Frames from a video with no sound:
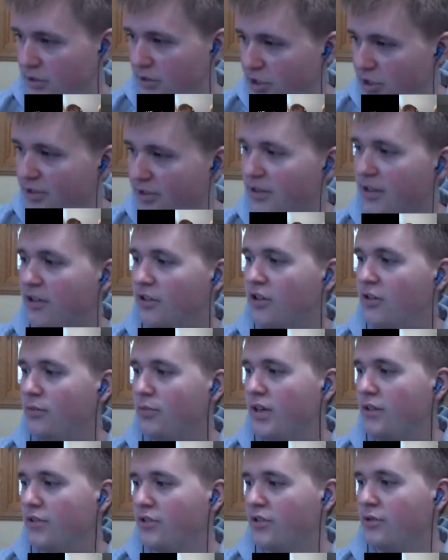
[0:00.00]
is just the current
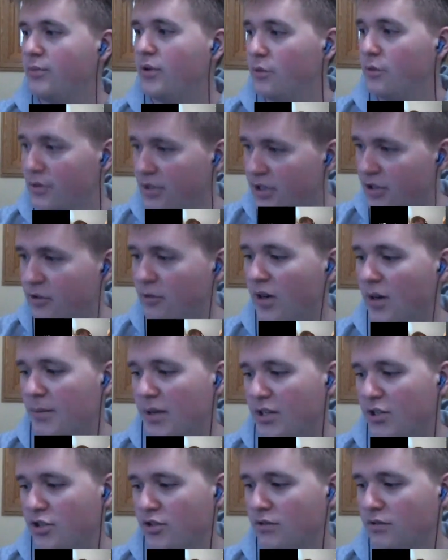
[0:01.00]
browser, but with Qt Web
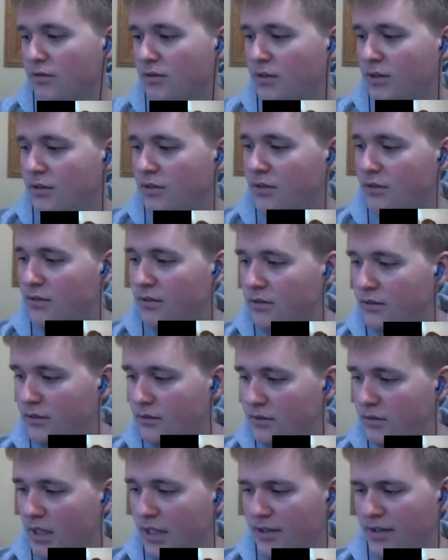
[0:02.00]
Engine.
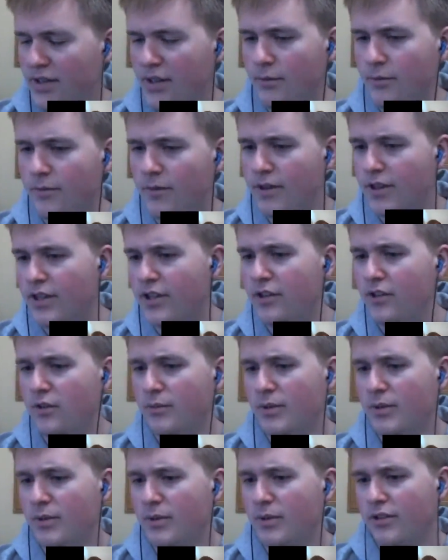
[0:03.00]
And some of the
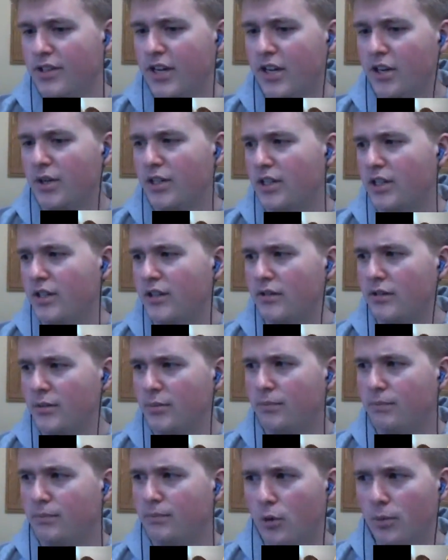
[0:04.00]
QML is kind of buggy
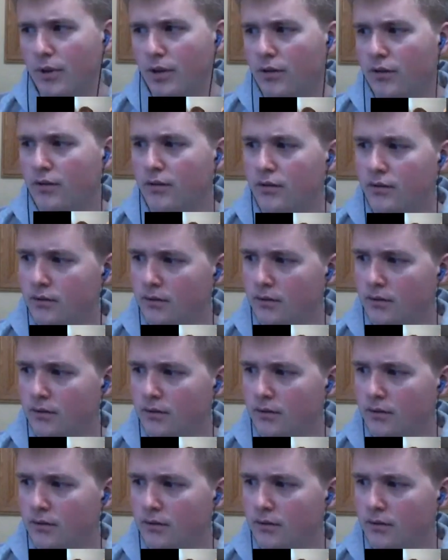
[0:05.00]
at the moment.